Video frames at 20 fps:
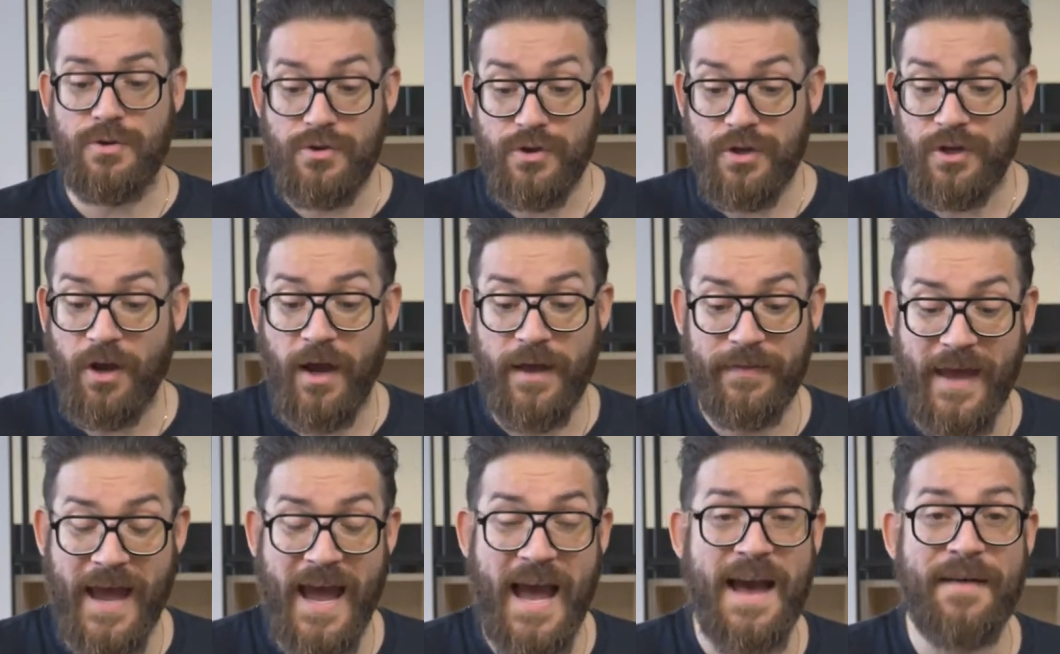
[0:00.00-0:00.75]
You can
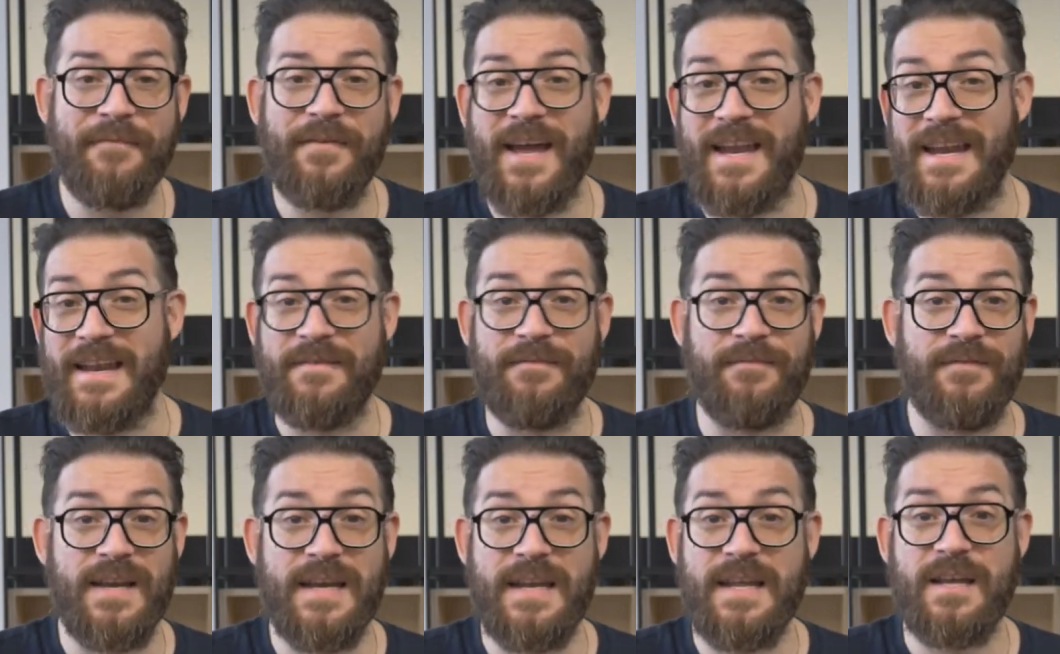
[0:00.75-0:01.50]
either have an
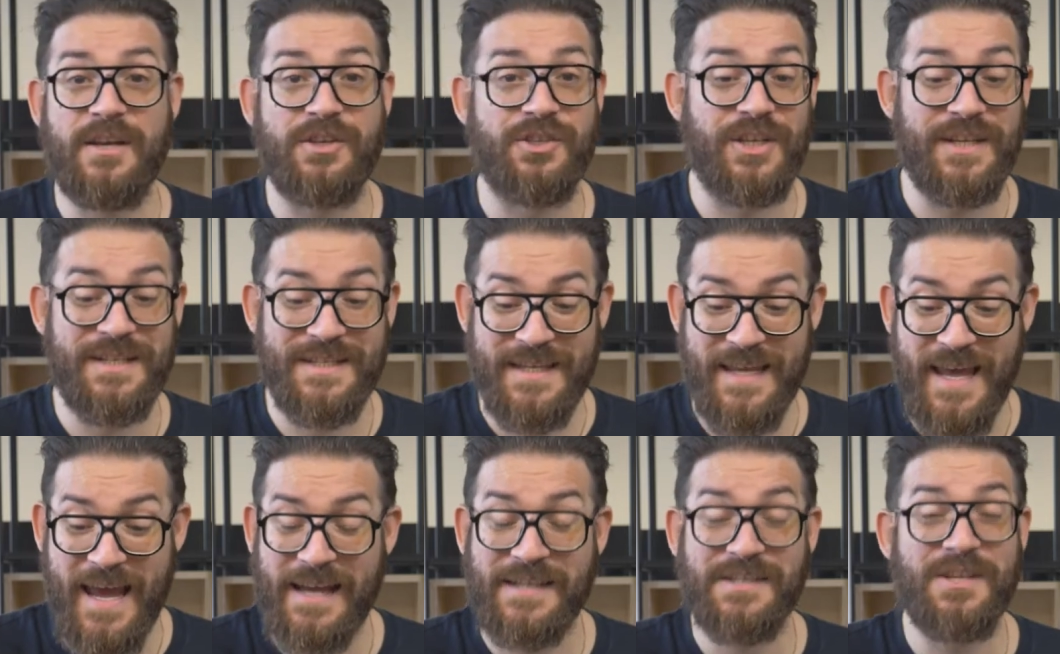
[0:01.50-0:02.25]
NVIDIA
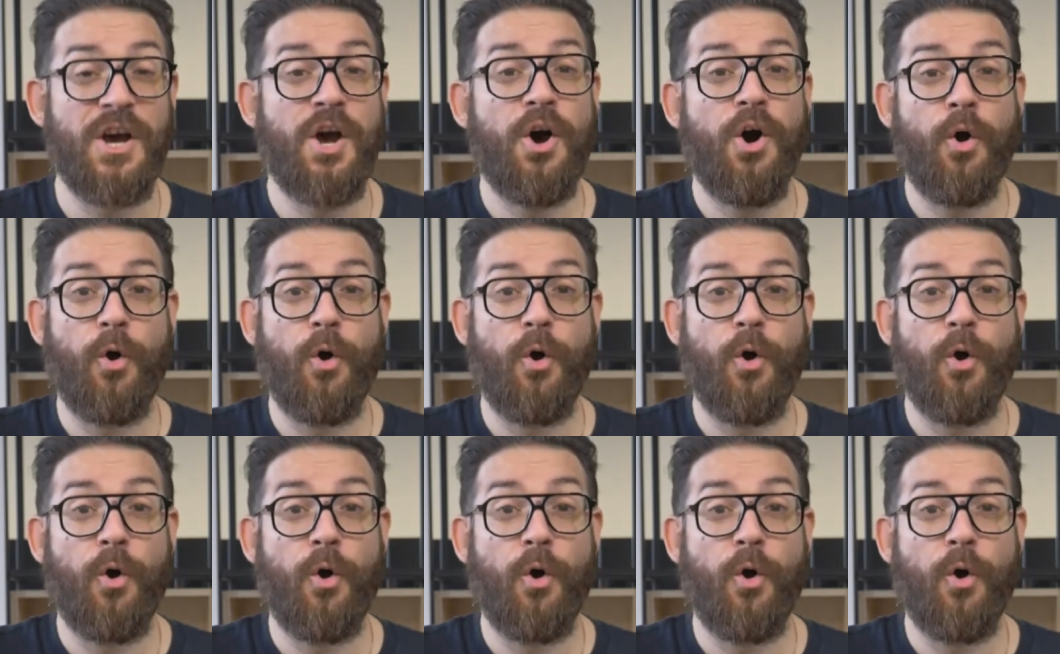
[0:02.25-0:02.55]
GTX